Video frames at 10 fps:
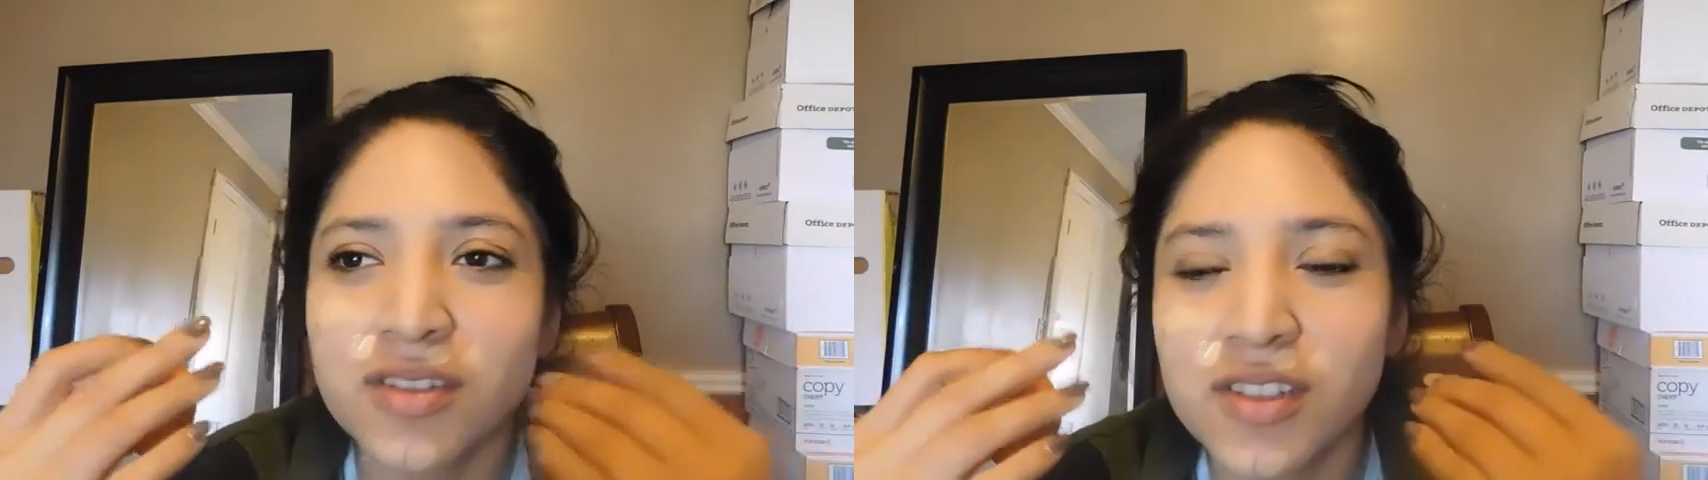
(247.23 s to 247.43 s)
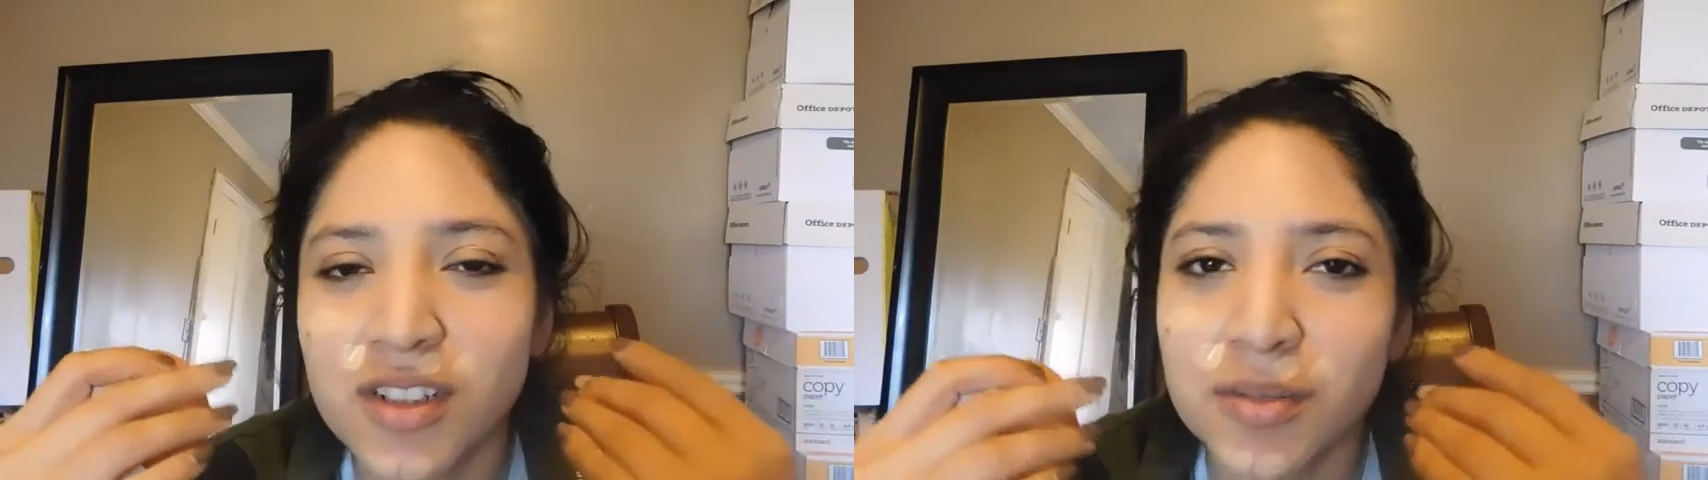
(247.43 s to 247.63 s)

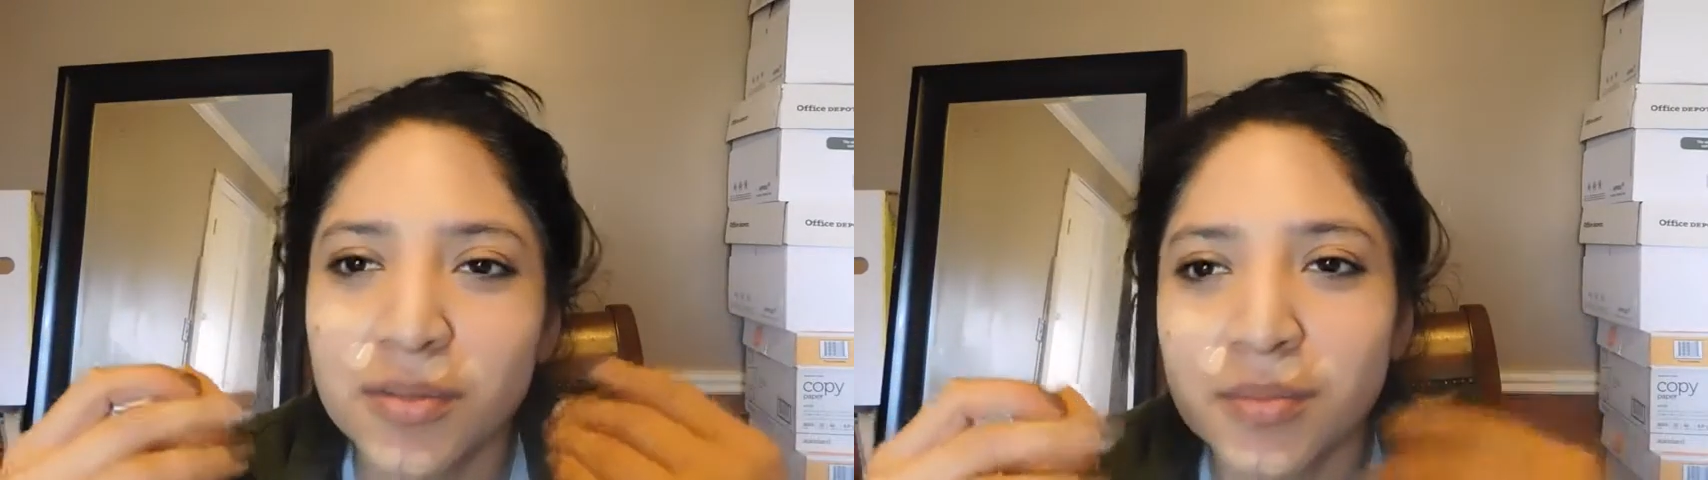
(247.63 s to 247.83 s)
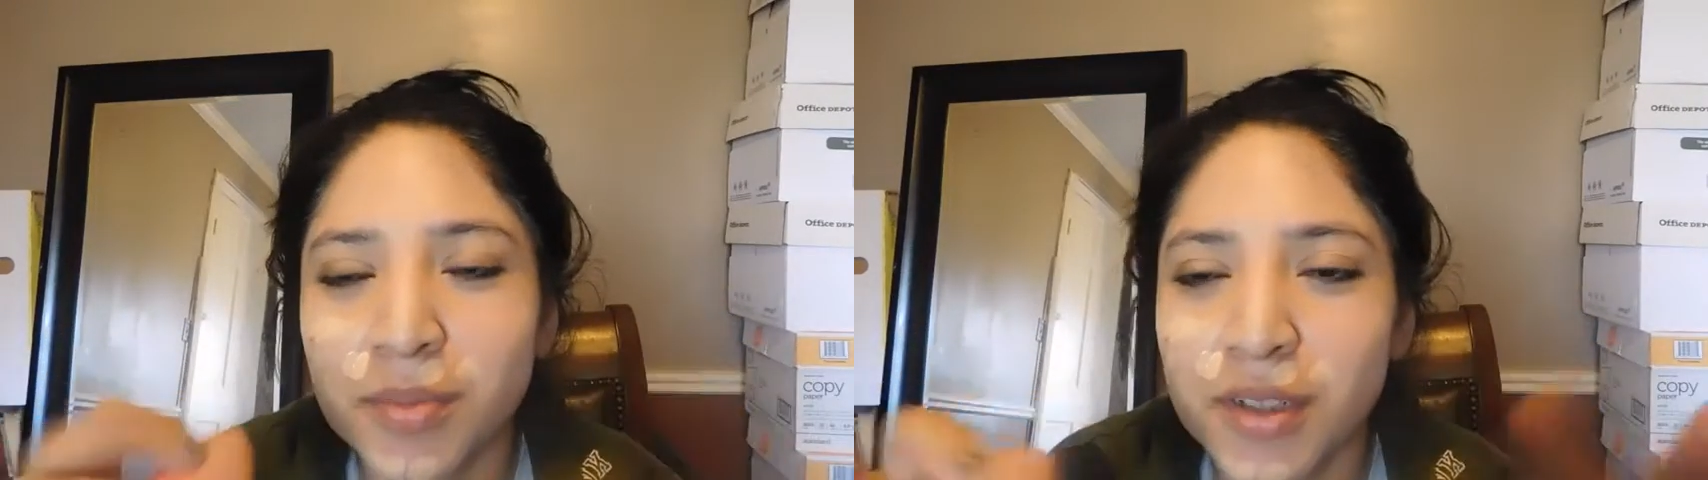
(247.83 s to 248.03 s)

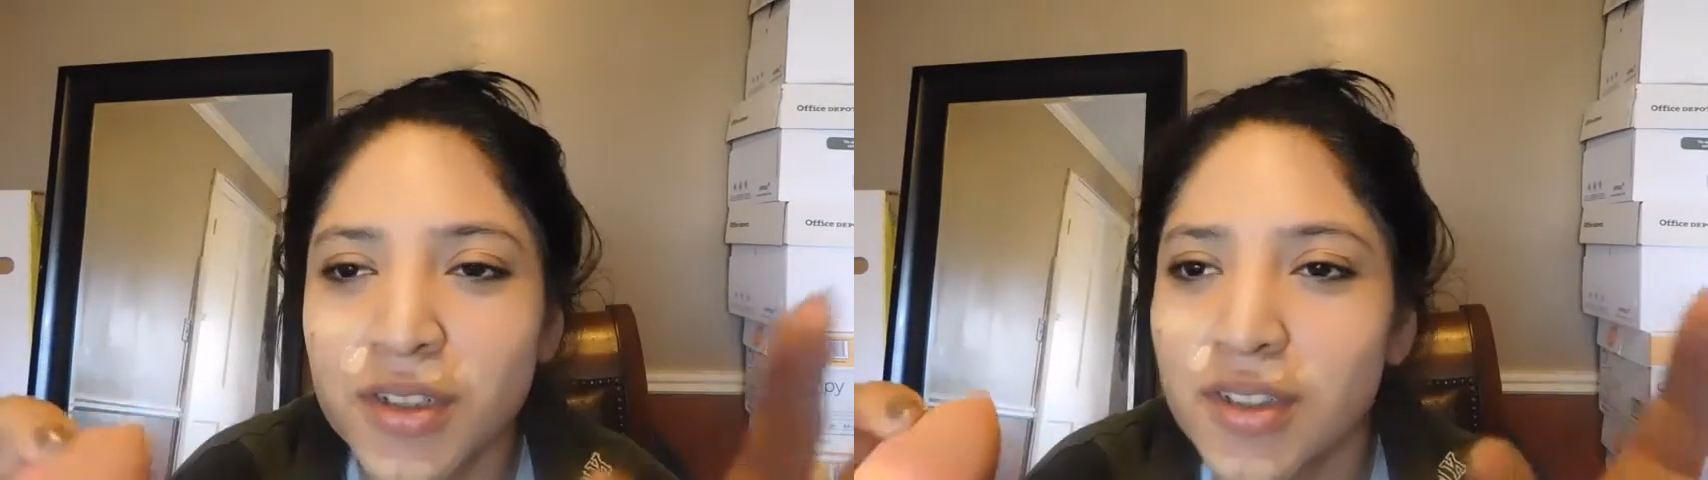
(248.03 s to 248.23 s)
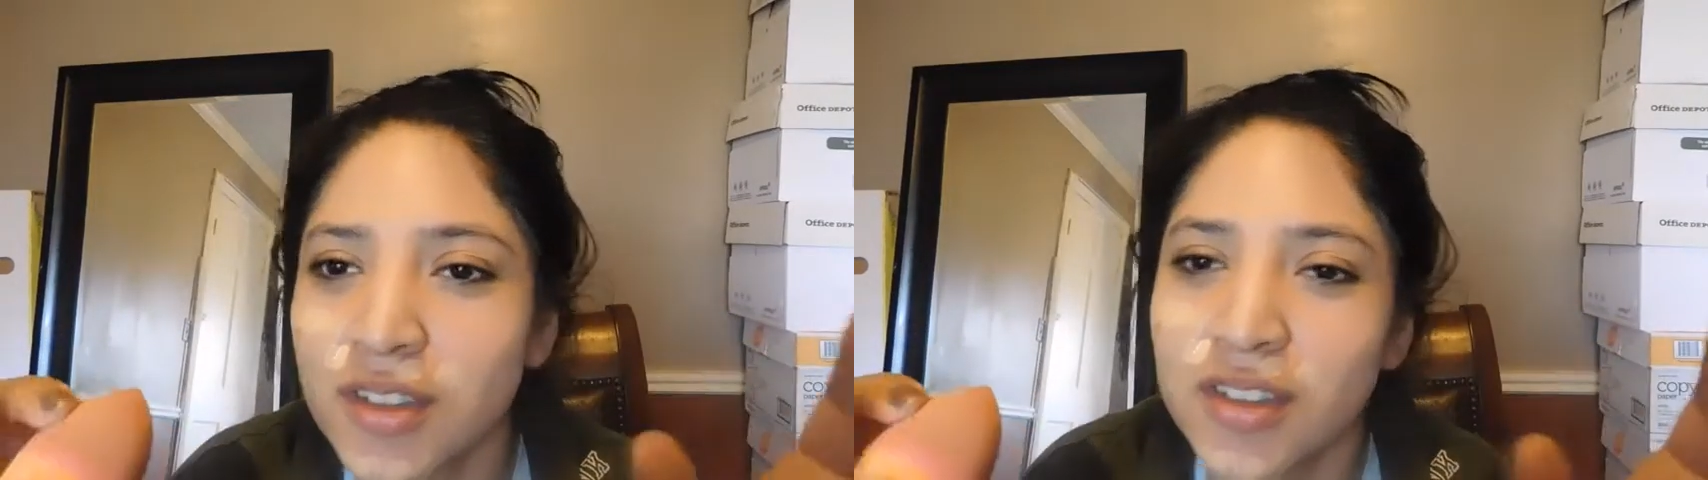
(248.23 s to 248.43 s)

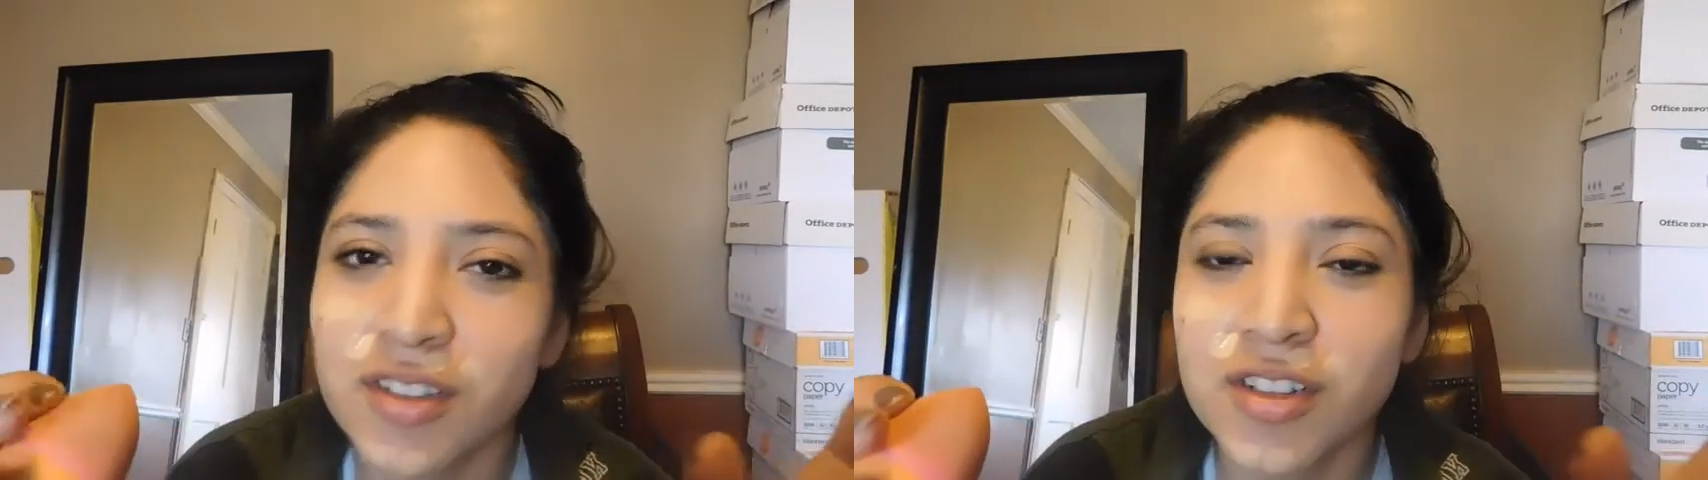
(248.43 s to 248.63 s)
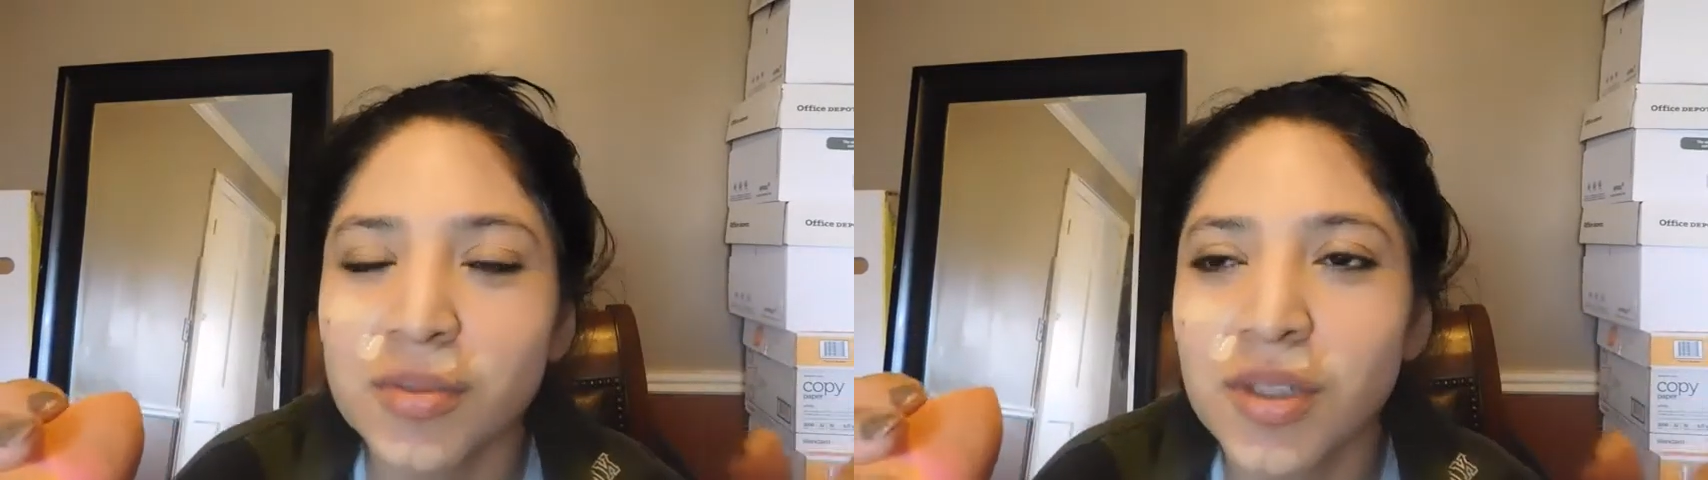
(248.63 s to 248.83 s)
sunburned
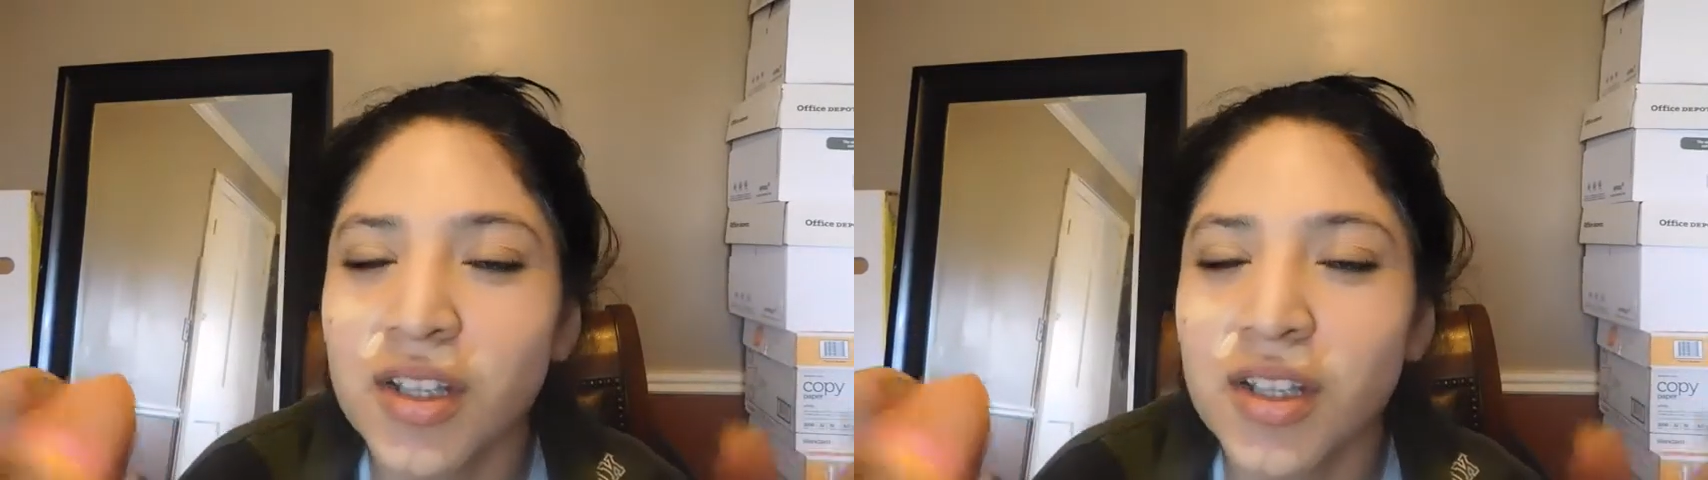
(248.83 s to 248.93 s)
or something.